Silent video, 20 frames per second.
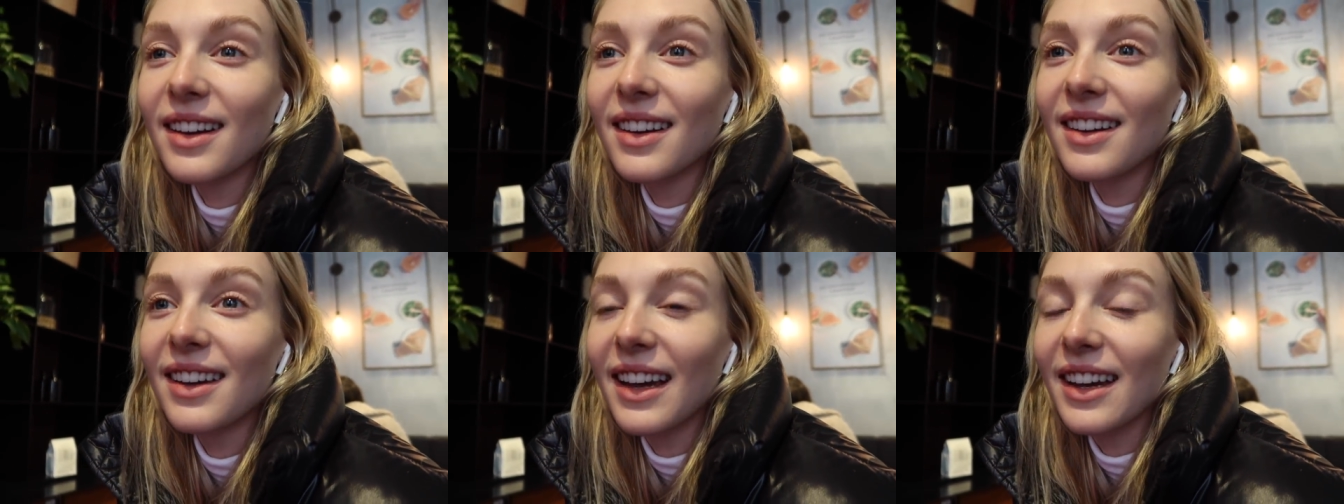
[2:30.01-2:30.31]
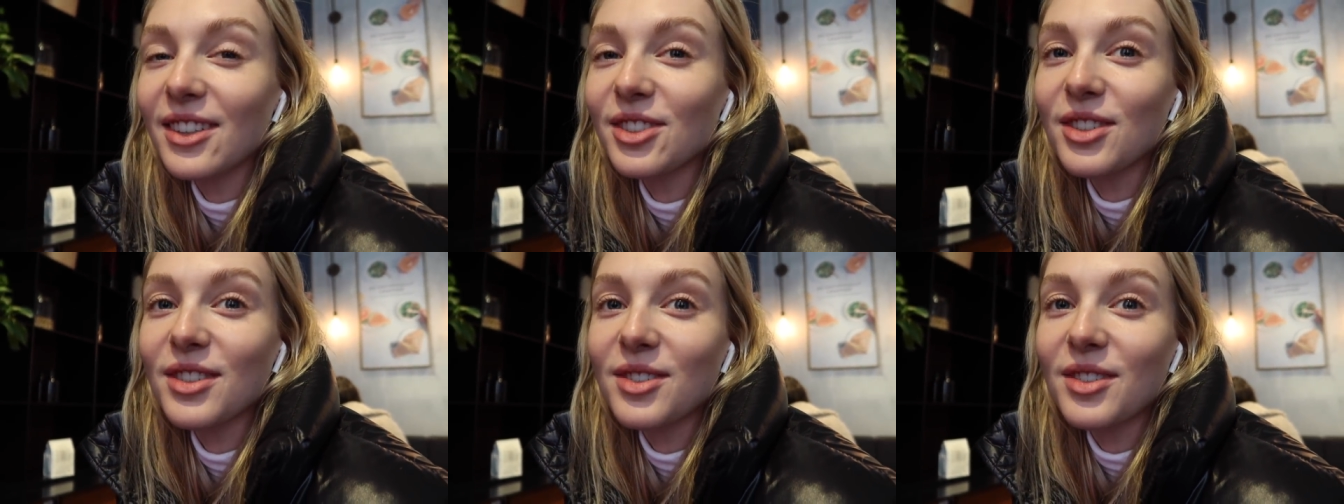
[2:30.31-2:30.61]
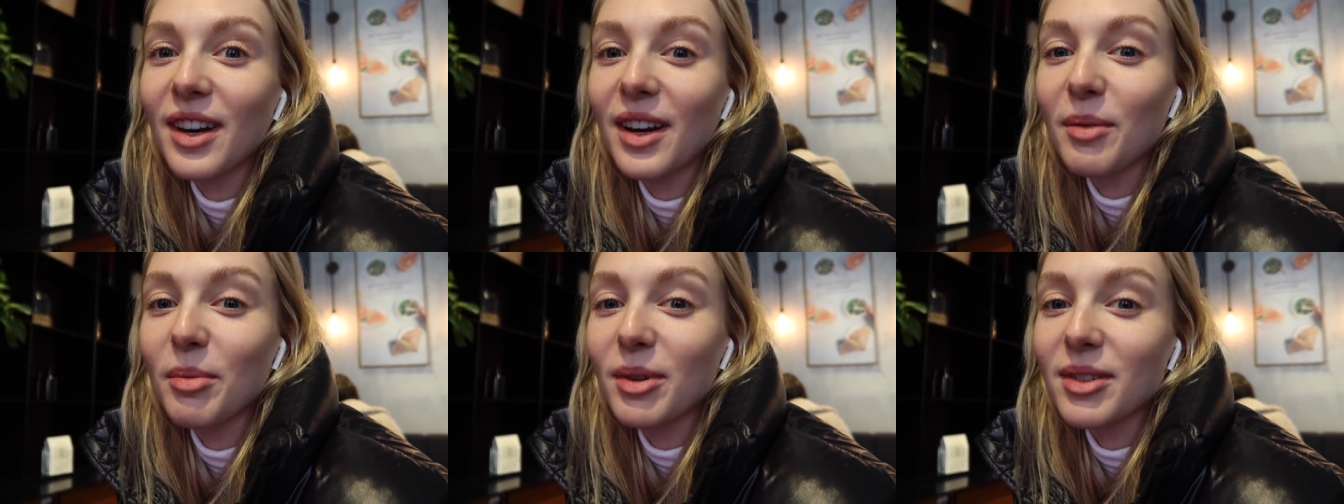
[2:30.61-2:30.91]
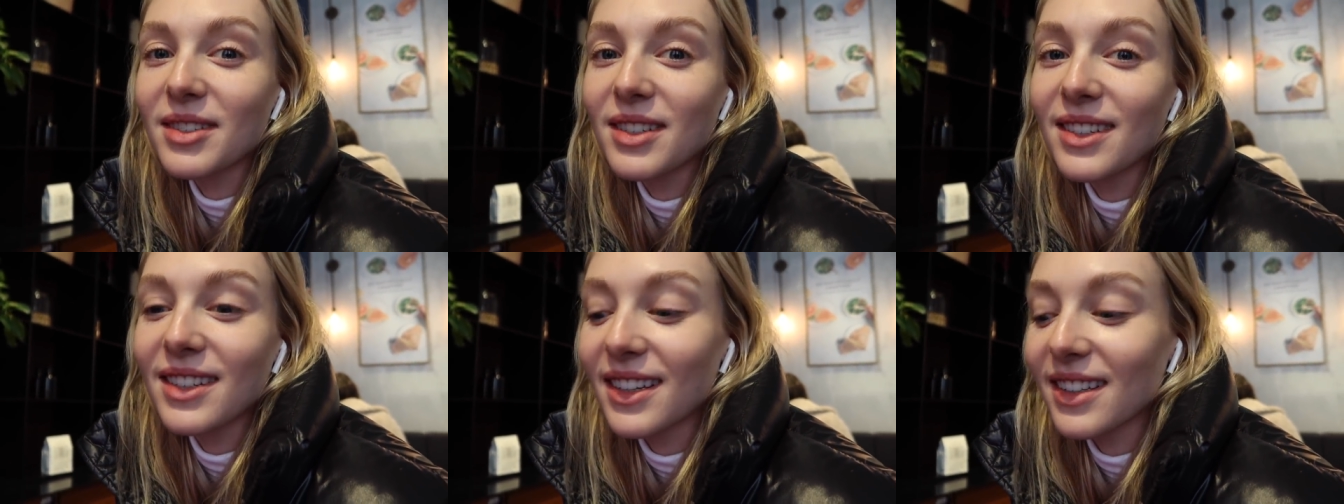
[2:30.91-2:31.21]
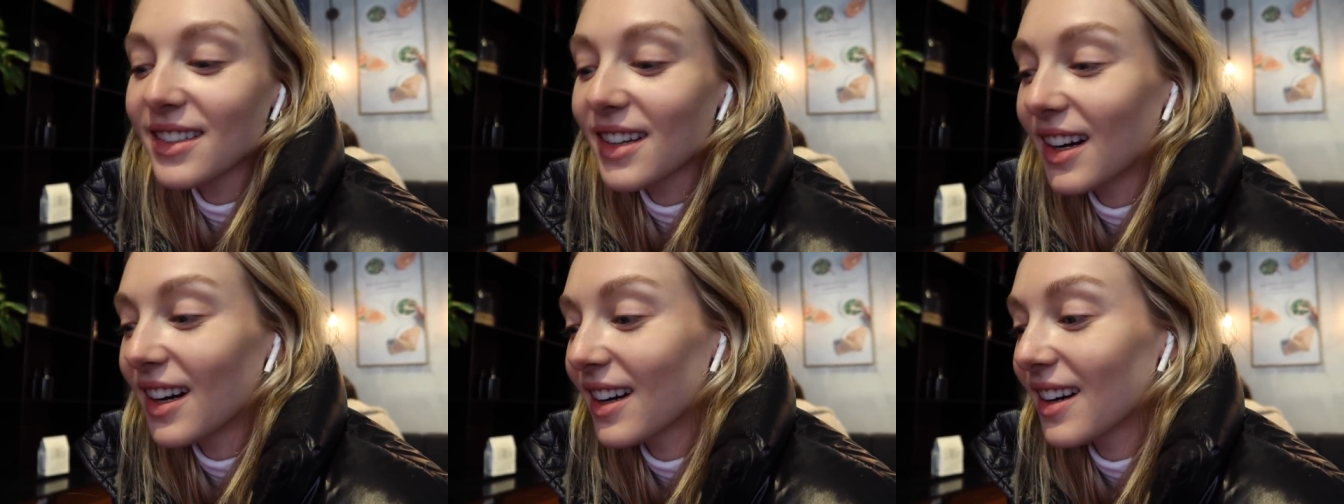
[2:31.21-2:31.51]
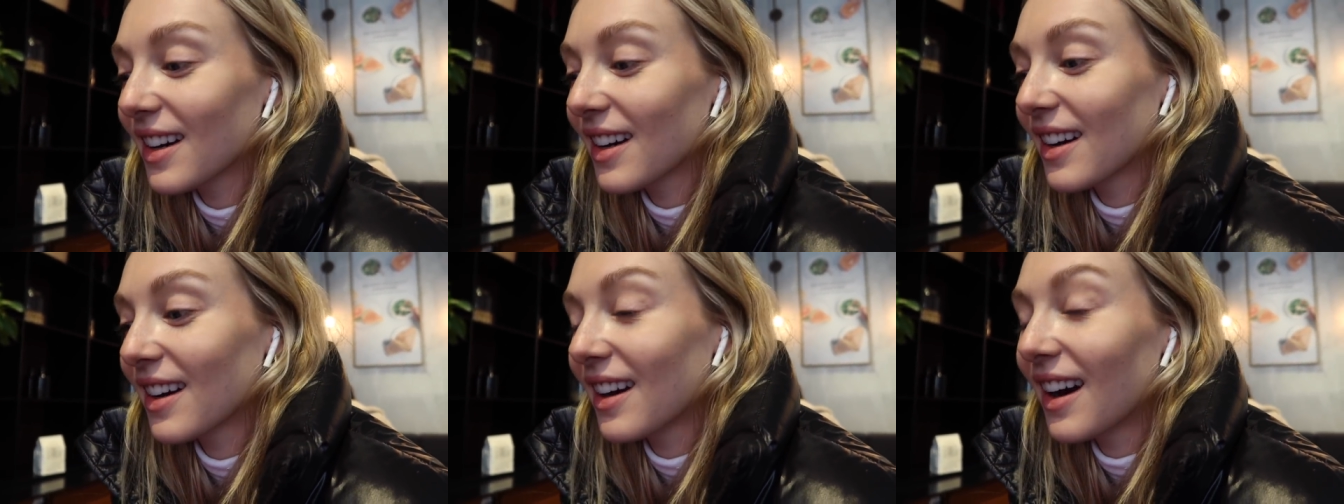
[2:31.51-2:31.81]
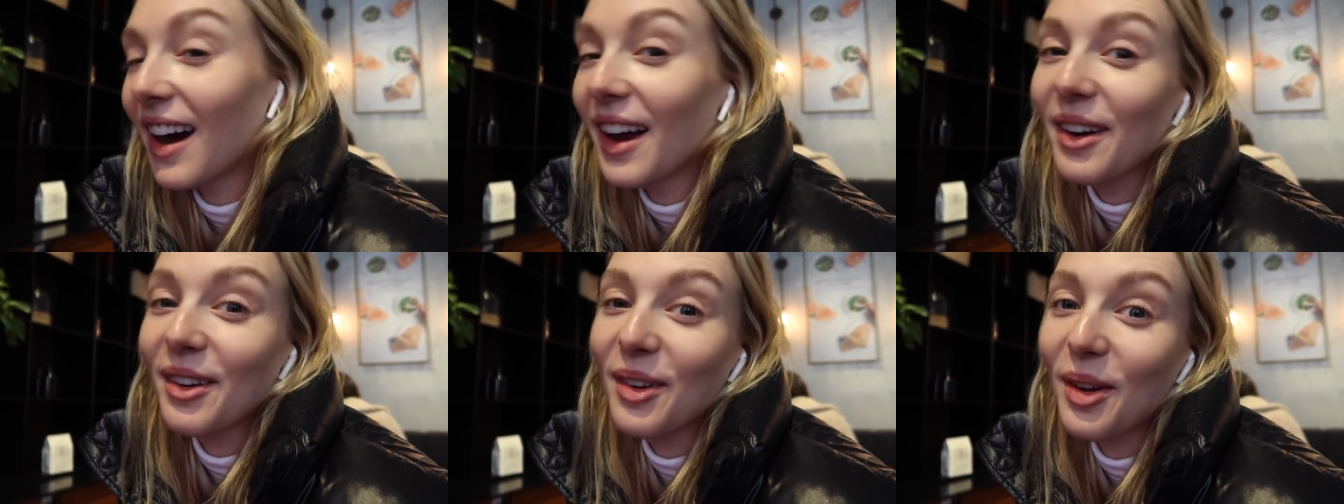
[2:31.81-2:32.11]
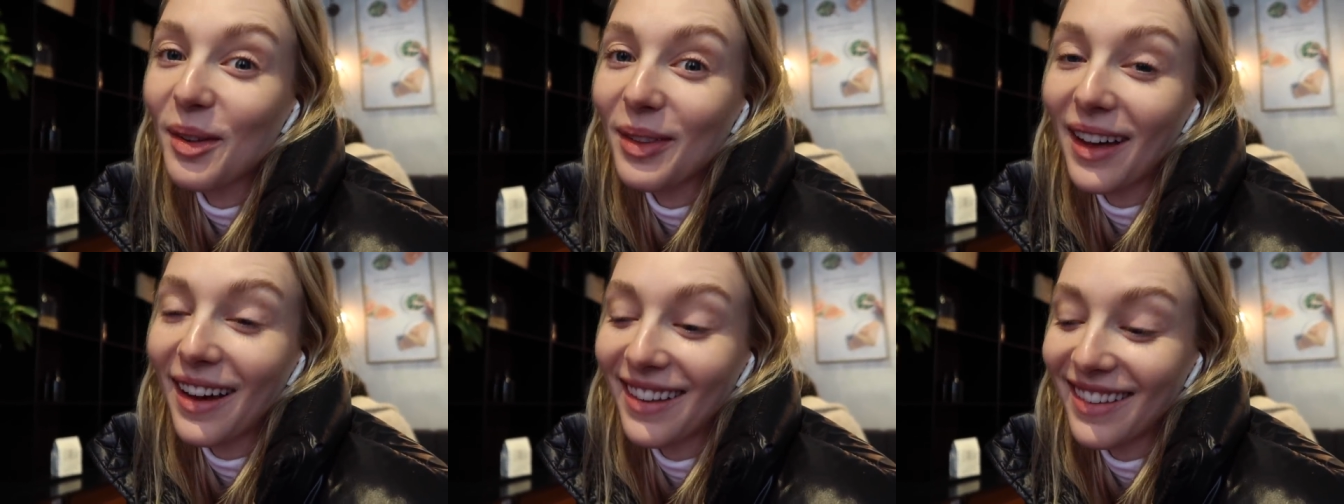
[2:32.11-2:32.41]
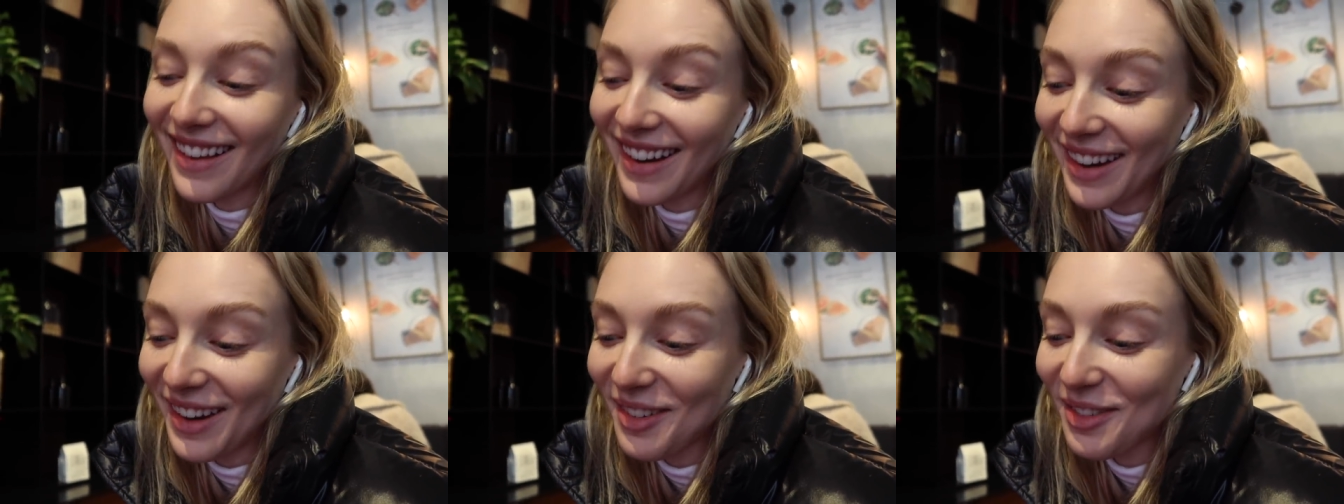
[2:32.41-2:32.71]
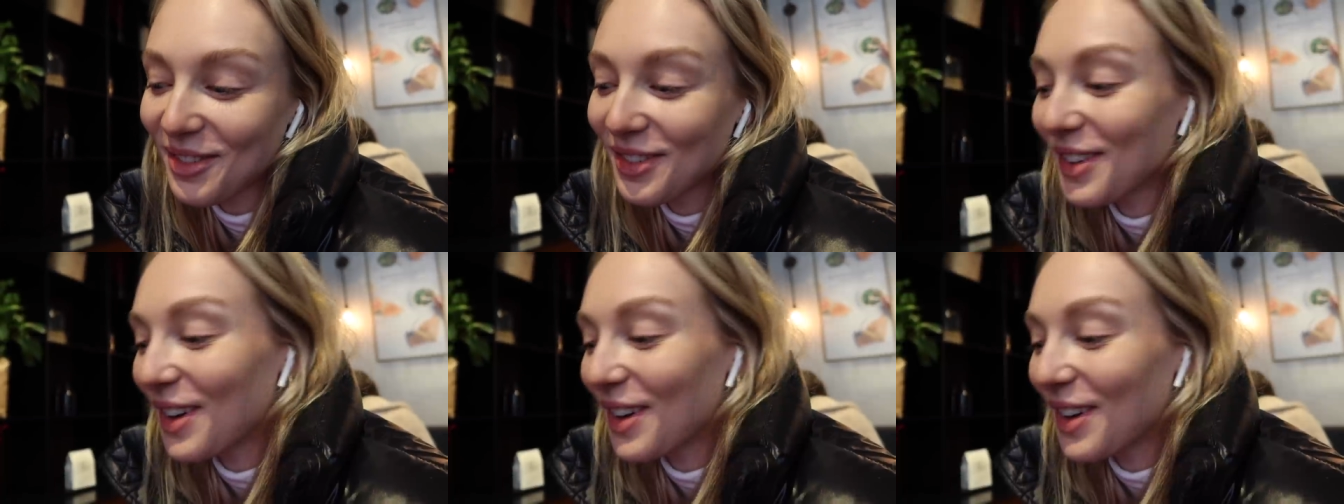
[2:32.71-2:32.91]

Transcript: Yeah, she's trying to post a TikTok. I don't know that life.